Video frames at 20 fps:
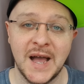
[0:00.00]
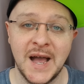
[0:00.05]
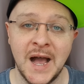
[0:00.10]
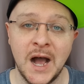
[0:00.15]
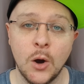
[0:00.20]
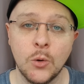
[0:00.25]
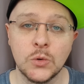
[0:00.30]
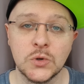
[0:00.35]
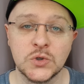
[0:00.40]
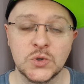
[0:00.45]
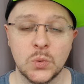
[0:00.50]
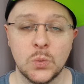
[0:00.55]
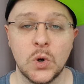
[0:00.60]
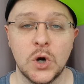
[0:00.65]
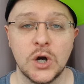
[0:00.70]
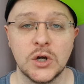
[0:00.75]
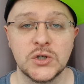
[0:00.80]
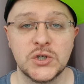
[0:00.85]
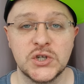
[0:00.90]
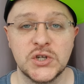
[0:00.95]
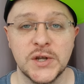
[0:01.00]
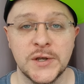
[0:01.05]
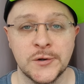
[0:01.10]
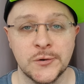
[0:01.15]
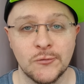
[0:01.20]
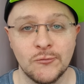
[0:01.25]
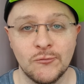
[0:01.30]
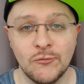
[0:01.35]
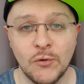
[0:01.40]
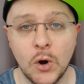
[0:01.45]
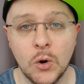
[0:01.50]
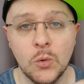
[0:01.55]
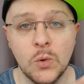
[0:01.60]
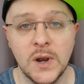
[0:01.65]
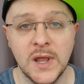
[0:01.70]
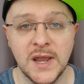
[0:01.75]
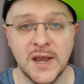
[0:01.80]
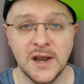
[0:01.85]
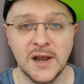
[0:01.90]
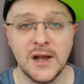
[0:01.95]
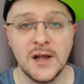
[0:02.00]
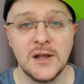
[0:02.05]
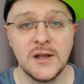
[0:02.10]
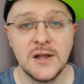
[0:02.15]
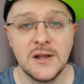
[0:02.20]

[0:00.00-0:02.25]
hours watched in a rolling